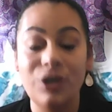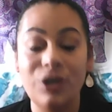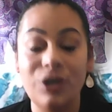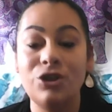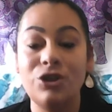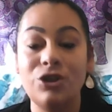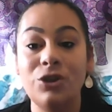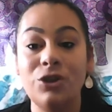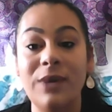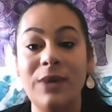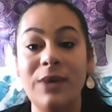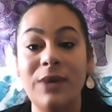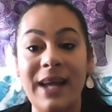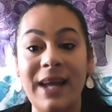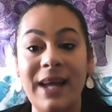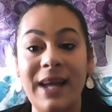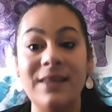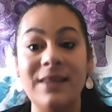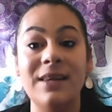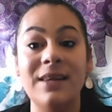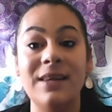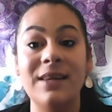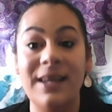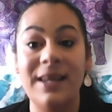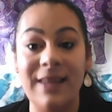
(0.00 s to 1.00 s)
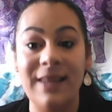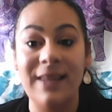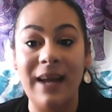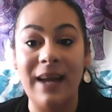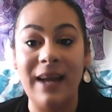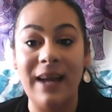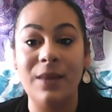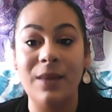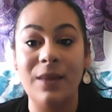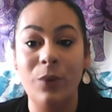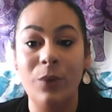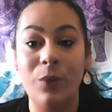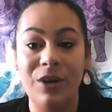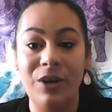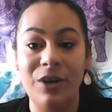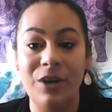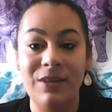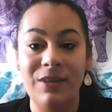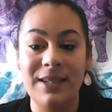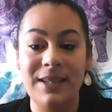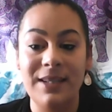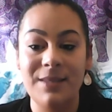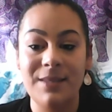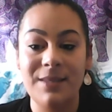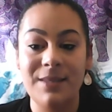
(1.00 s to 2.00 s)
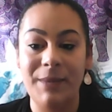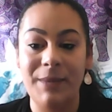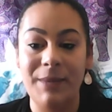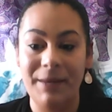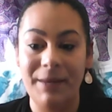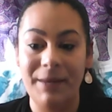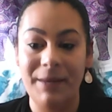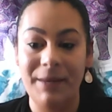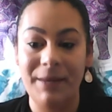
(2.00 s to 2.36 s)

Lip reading: to get exactly where you need to be.